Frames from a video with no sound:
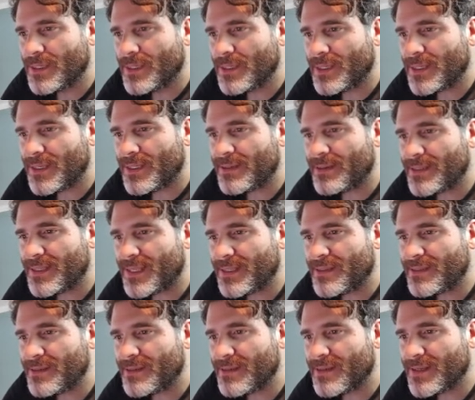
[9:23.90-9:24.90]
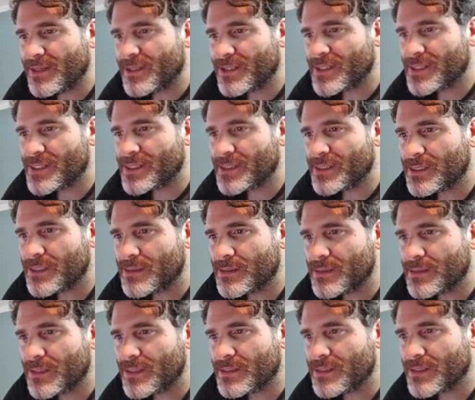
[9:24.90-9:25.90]
And then there's
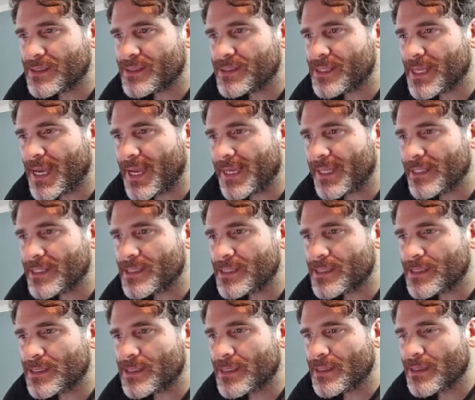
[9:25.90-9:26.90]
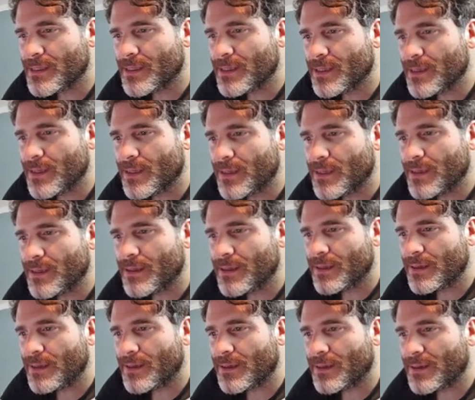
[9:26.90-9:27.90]
there's a sites
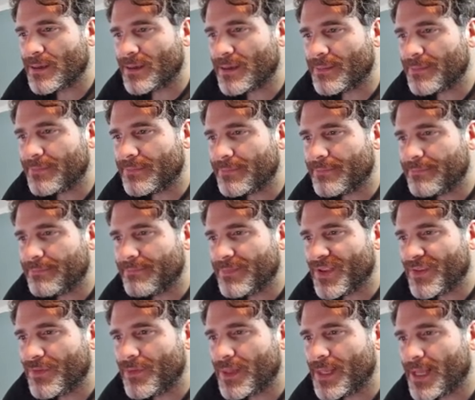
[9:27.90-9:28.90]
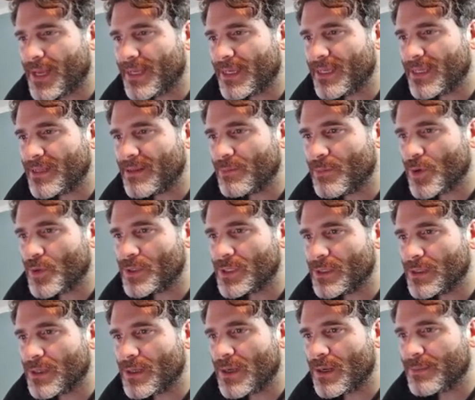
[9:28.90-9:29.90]
um, fly in model
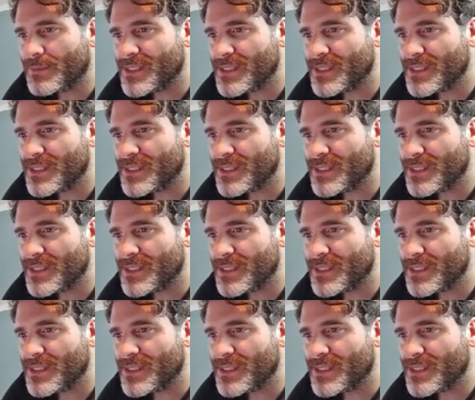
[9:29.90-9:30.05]
comes